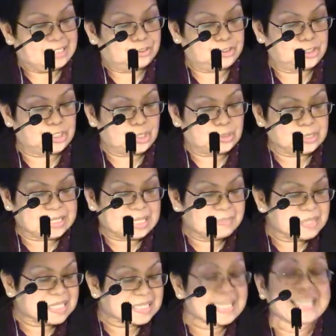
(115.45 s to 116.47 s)
to show
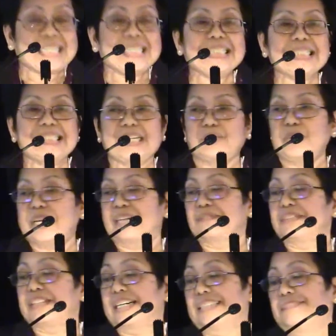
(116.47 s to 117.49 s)
some studies that we
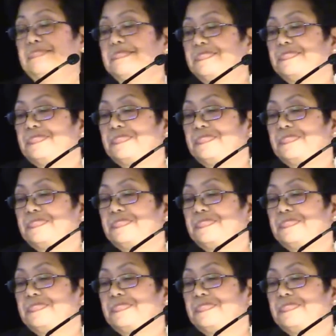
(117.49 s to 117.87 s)
have done.